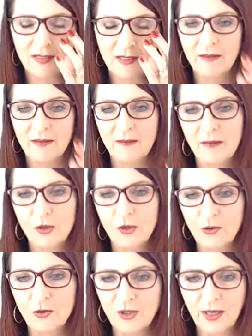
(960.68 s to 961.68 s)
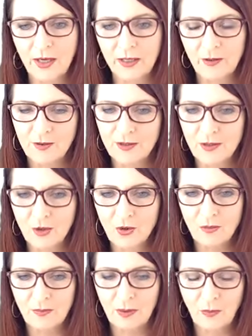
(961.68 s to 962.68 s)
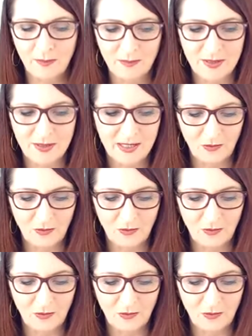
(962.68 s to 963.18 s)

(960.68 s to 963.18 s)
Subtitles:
that the true diagnosis should be 1%